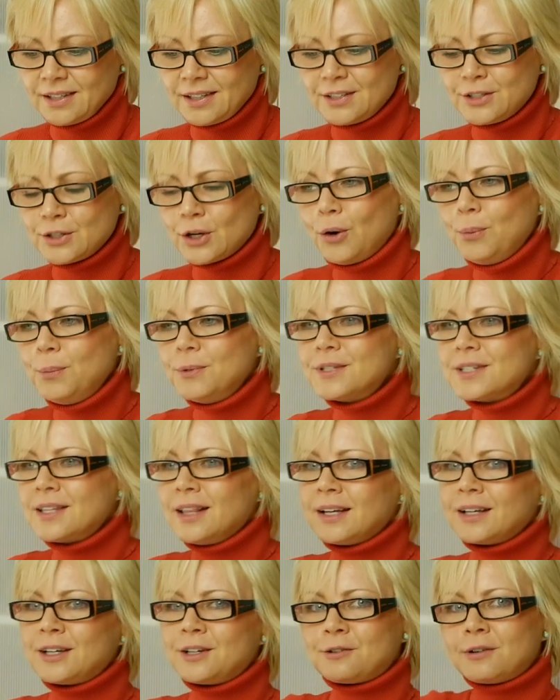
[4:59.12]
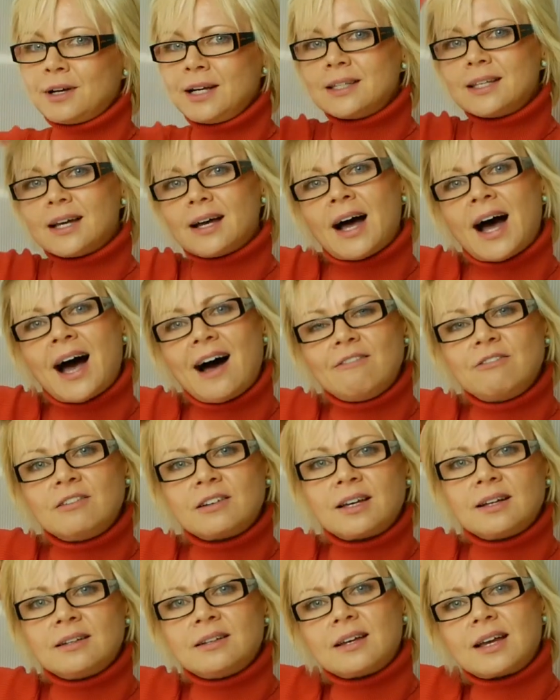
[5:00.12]
it's almost like create a
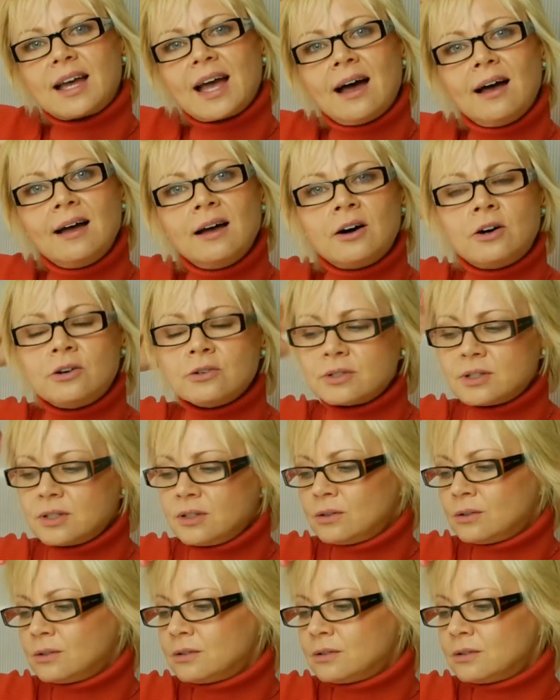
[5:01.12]
havoc and a chaos in